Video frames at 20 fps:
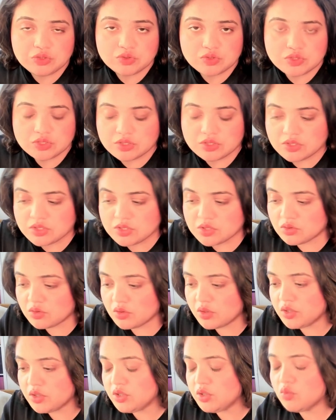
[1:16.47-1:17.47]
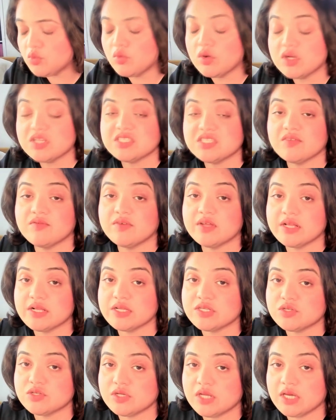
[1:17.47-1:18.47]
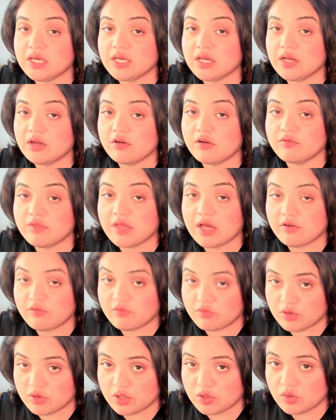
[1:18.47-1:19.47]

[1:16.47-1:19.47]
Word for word: your users or do you want someone else to take care of that for